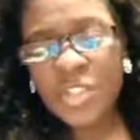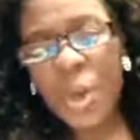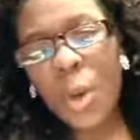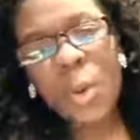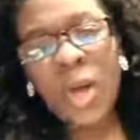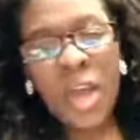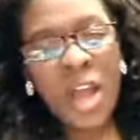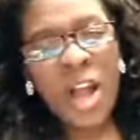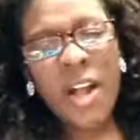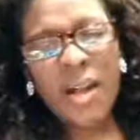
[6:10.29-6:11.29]
So
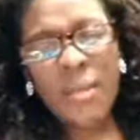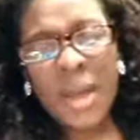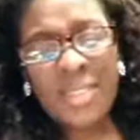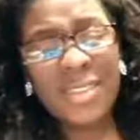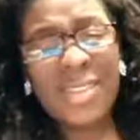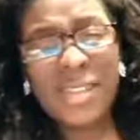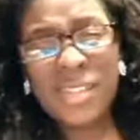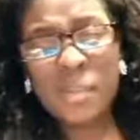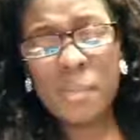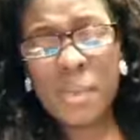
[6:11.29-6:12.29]
I think
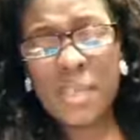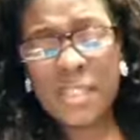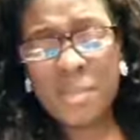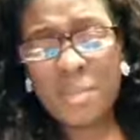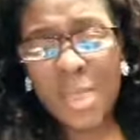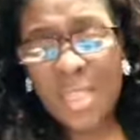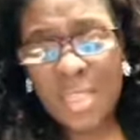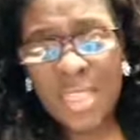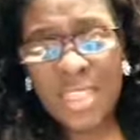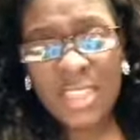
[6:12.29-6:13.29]
that's the biggest
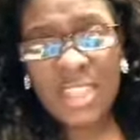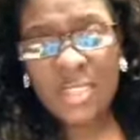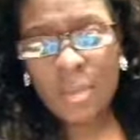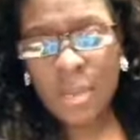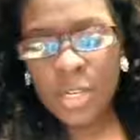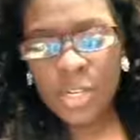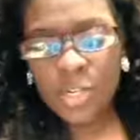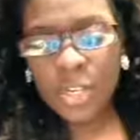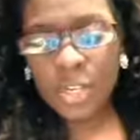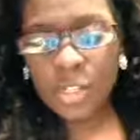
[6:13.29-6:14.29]
myth that these
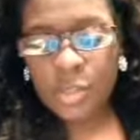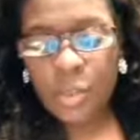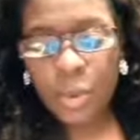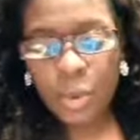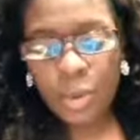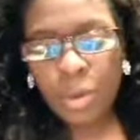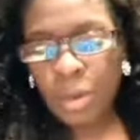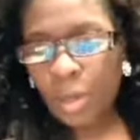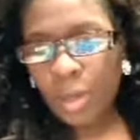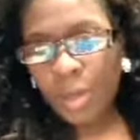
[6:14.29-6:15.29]
administrators pull.